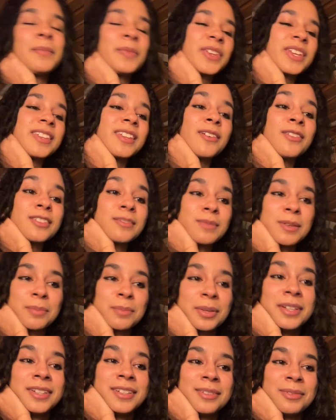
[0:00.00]
that was me,
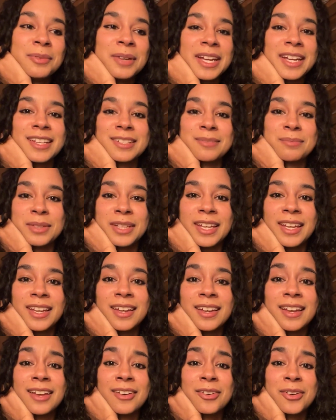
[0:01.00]
I guess, playing
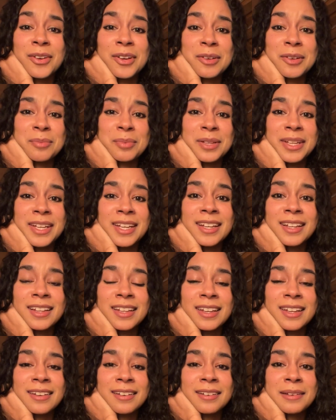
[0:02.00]
it. I don't know how to play it
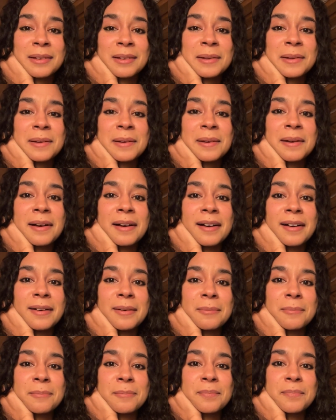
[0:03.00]
like
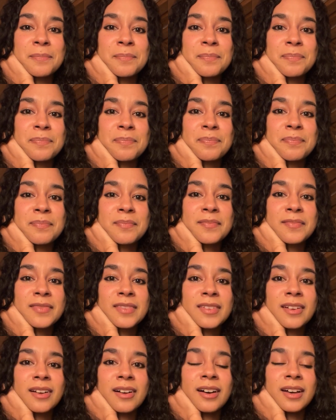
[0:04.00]
on
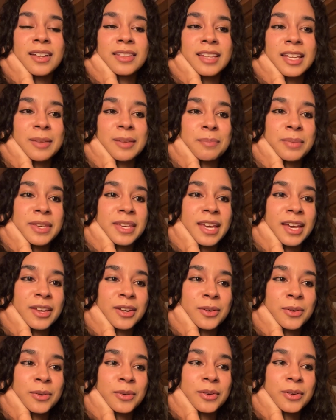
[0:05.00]
like
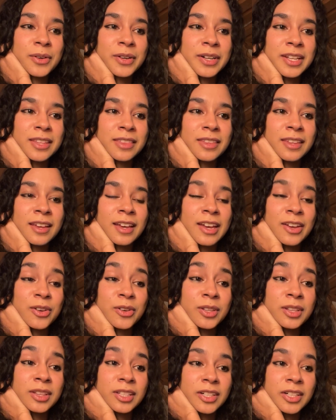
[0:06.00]
piano or anything. I
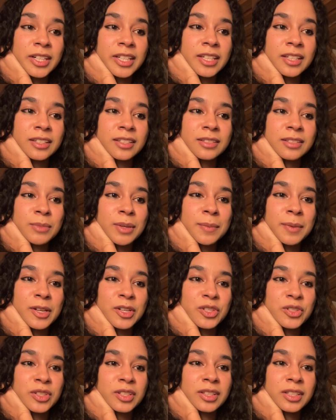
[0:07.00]
could learn it. Maybe I
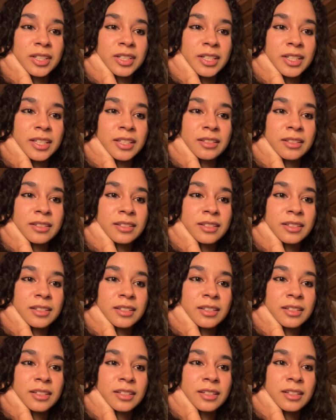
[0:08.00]
should learn it
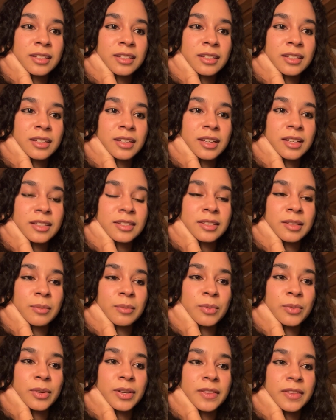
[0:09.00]
at some
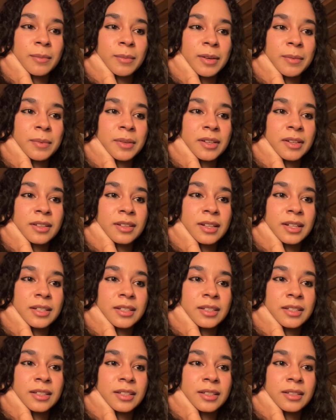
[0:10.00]
point. That might be a good
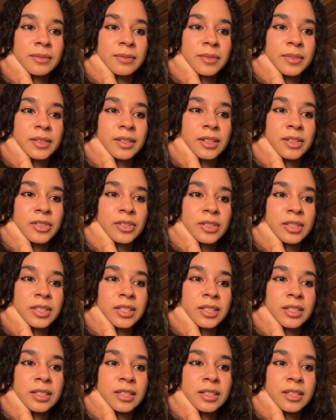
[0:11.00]
idea, actually.